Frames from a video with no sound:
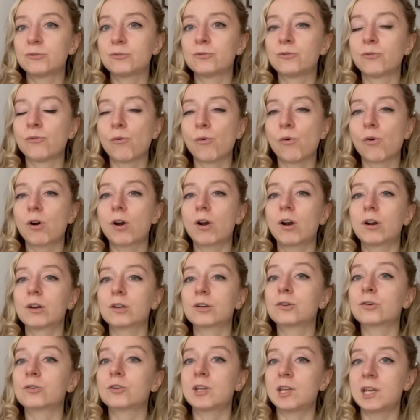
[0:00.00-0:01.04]
for
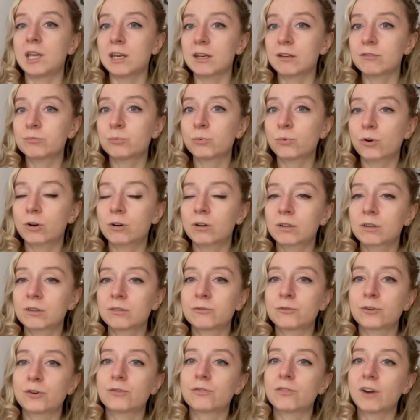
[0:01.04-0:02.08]
creative work,
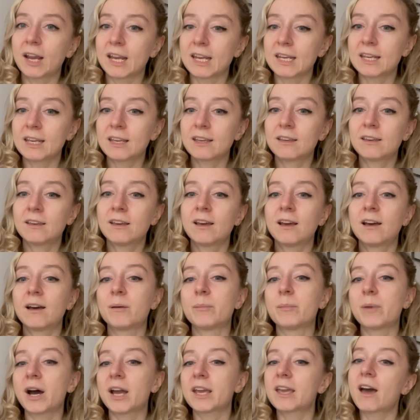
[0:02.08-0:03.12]
for writing.
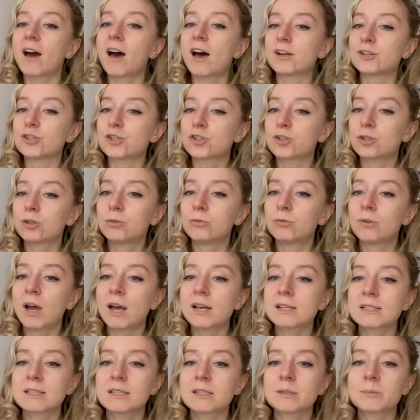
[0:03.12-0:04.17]
Maya Angelou
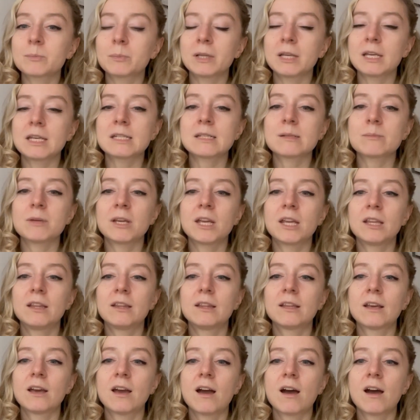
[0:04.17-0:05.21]
has this placement.